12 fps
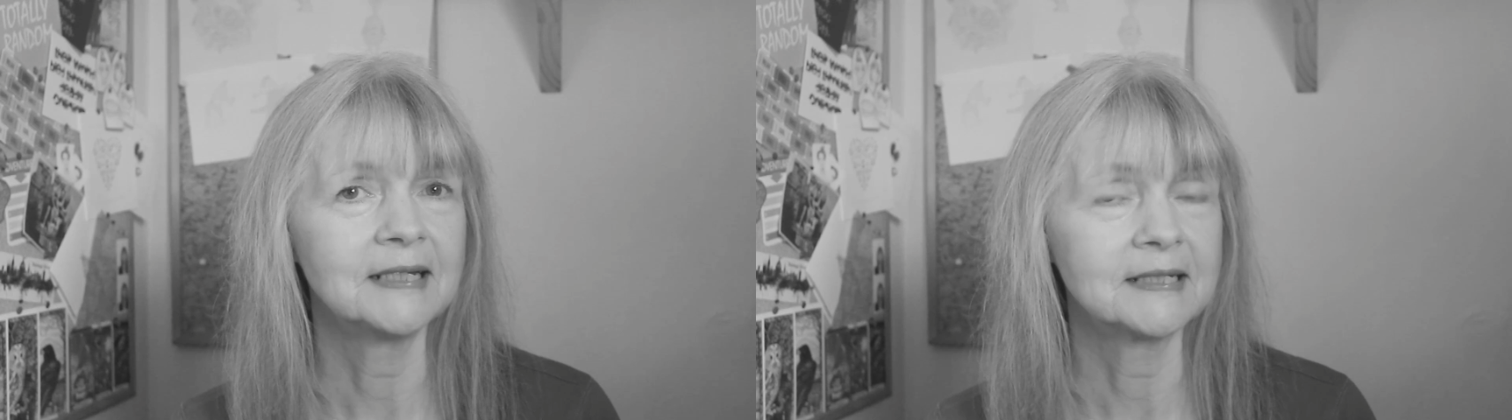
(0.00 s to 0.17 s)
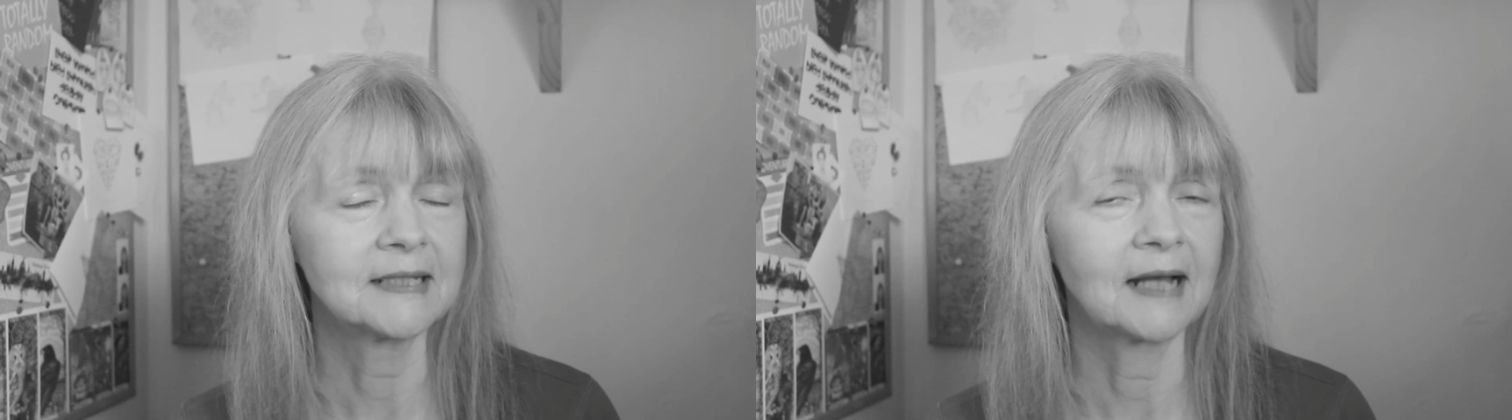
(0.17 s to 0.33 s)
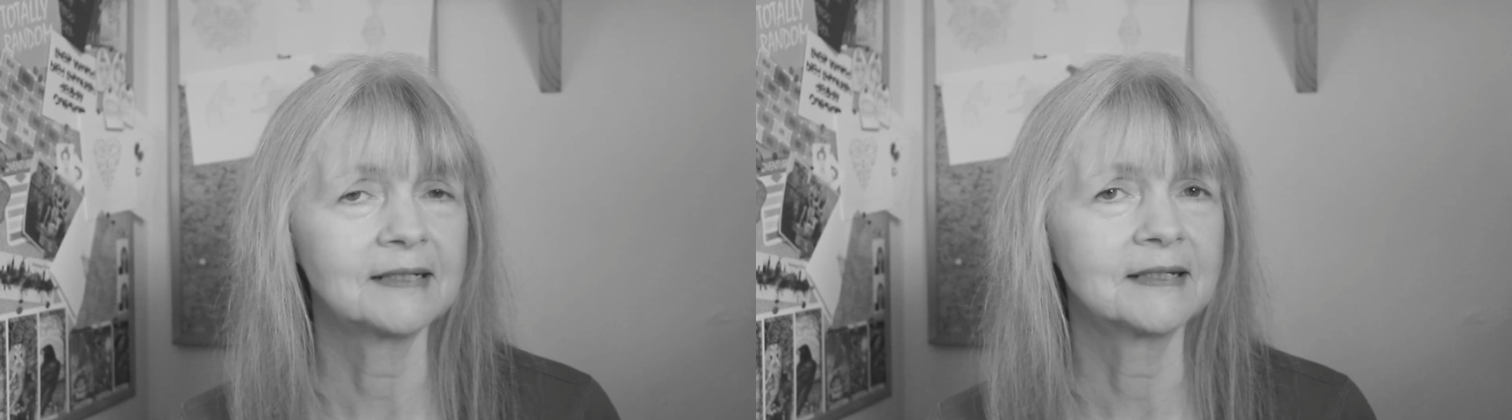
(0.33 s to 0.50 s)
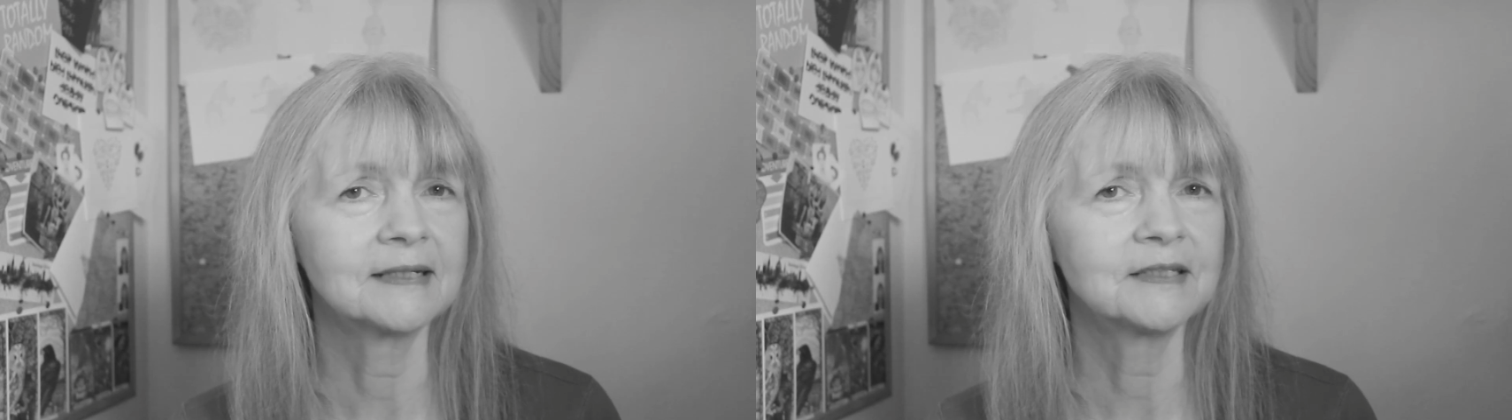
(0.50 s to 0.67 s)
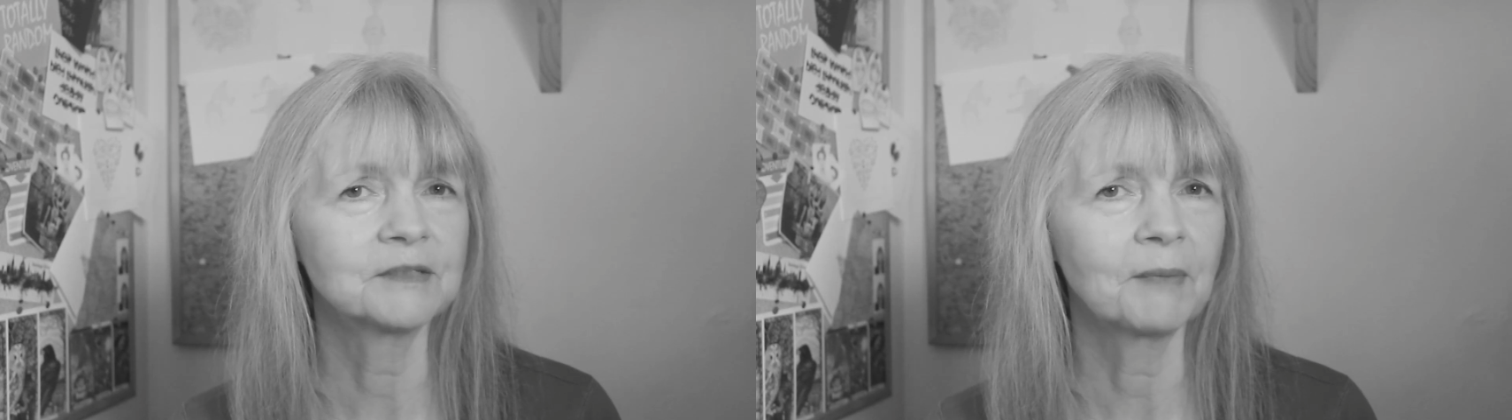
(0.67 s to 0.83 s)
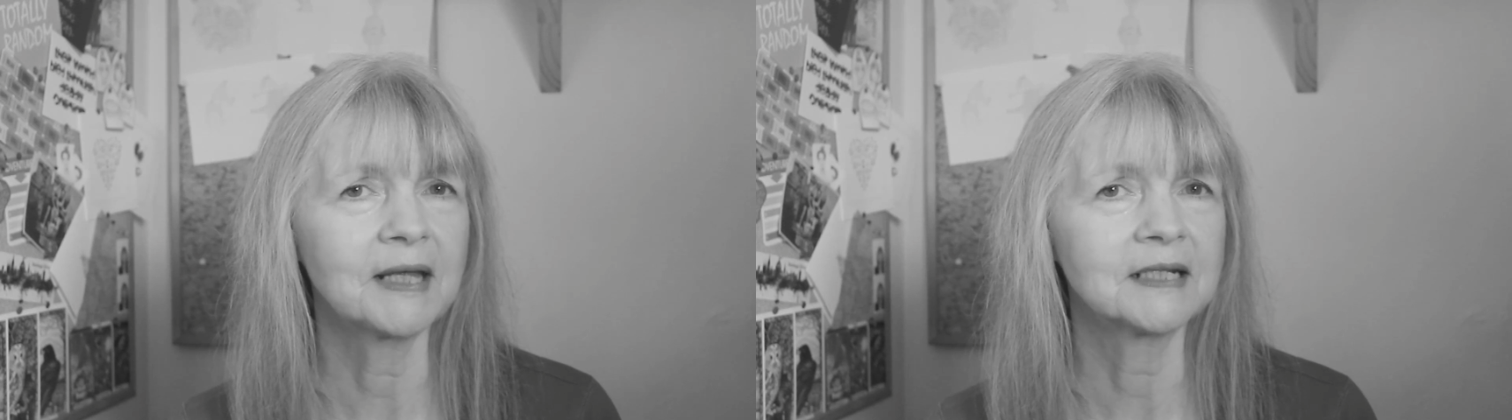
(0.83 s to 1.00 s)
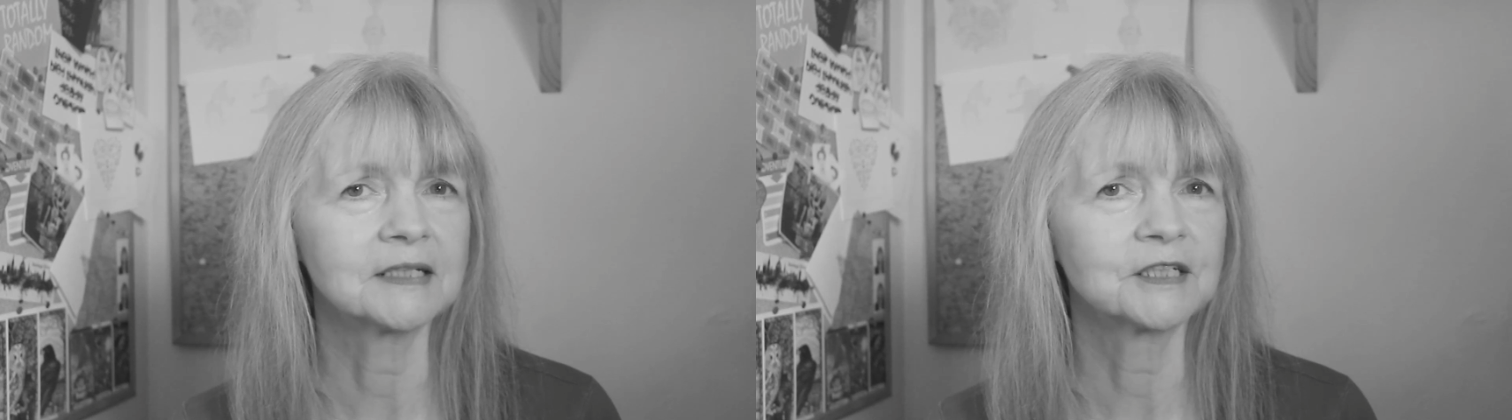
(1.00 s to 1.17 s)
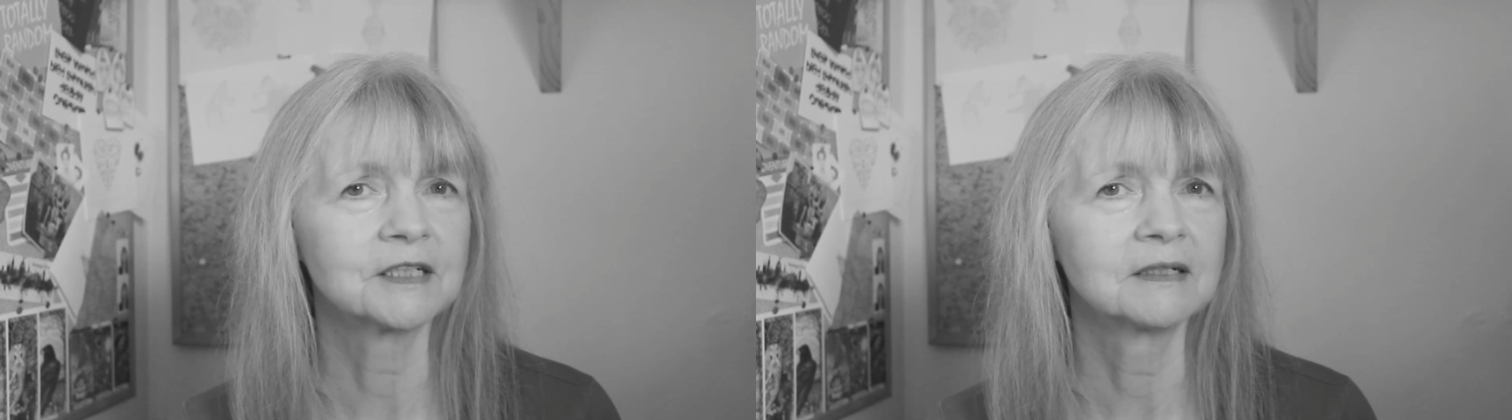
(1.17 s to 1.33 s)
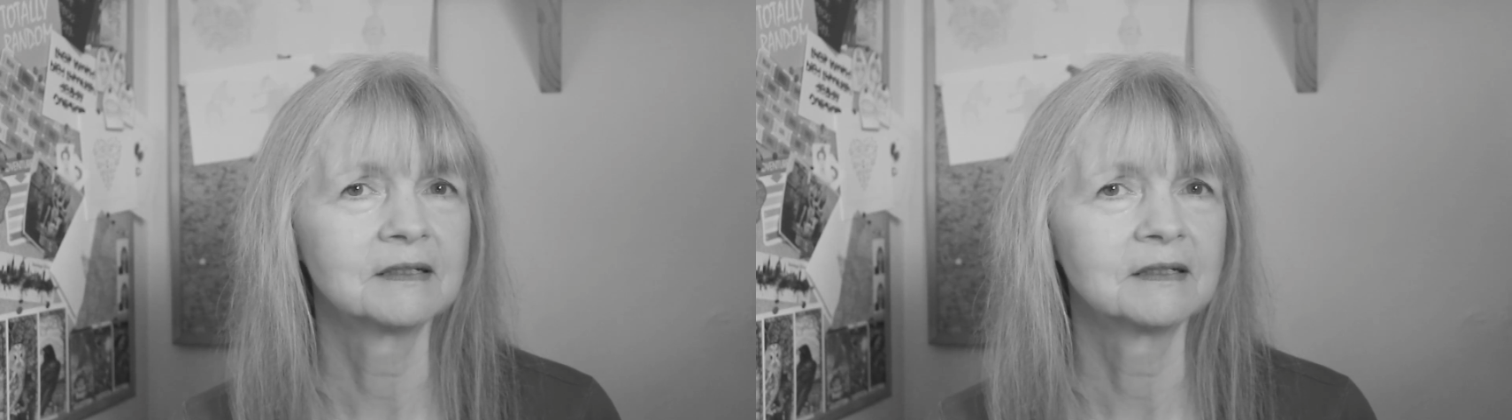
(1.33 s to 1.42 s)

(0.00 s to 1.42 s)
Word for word: Italian and Spanish.